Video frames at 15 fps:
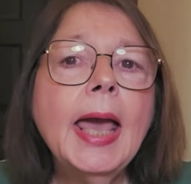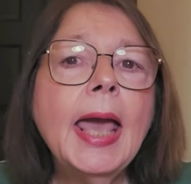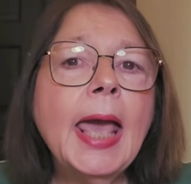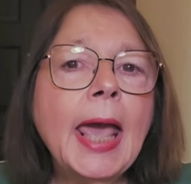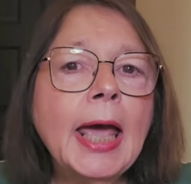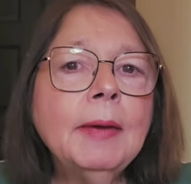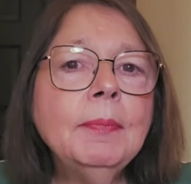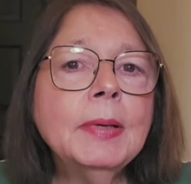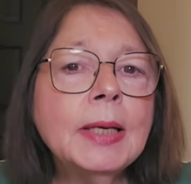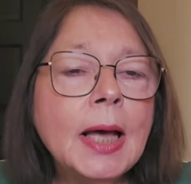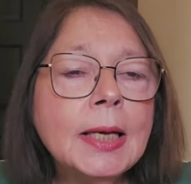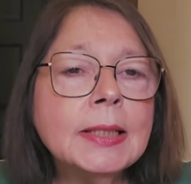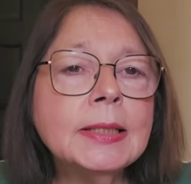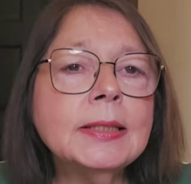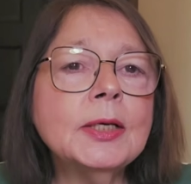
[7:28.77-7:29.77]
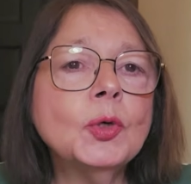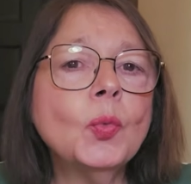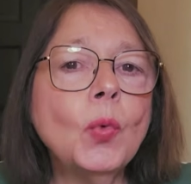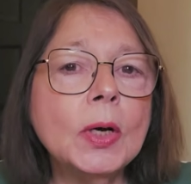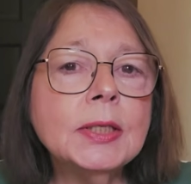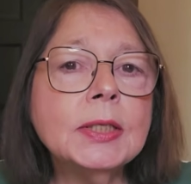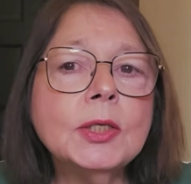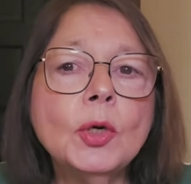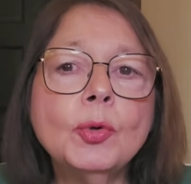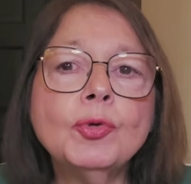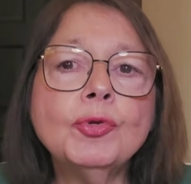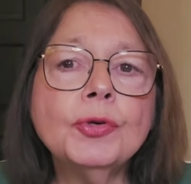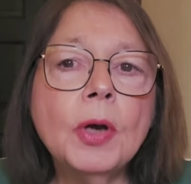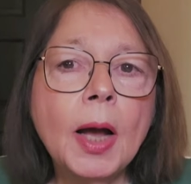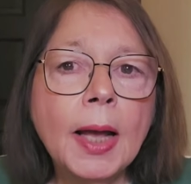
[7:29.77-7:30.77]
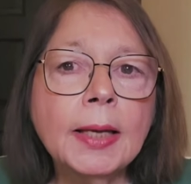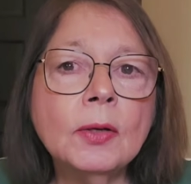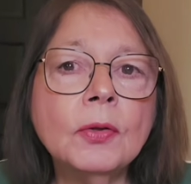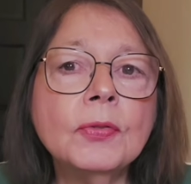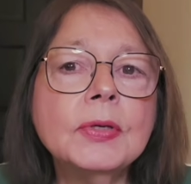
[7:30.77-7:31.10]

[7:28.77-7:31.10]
And because there was no trial,